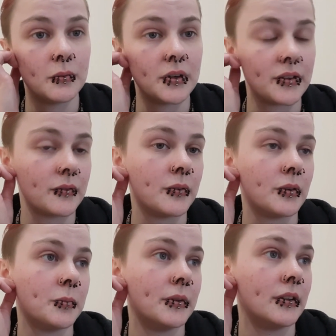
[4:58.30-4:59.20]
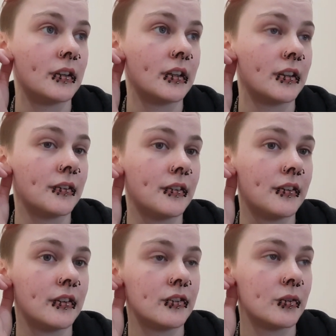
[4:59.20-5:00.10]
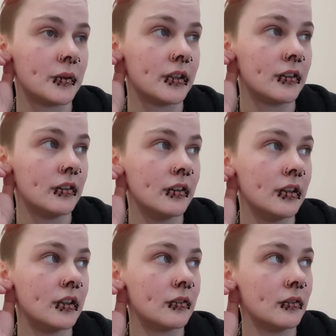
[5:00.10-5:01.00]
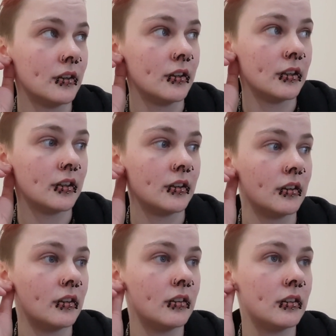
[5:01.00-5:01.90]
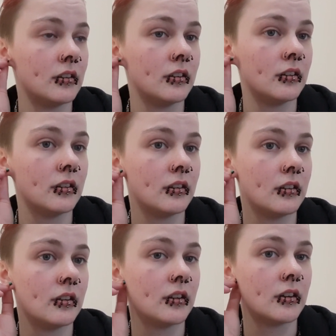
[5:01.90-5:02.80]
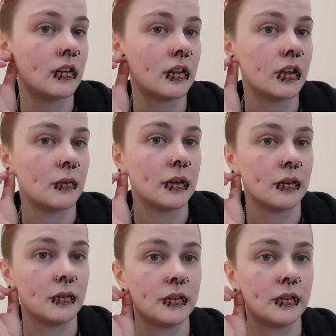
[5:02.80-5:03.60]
rest for a bit, get situated here, and then go out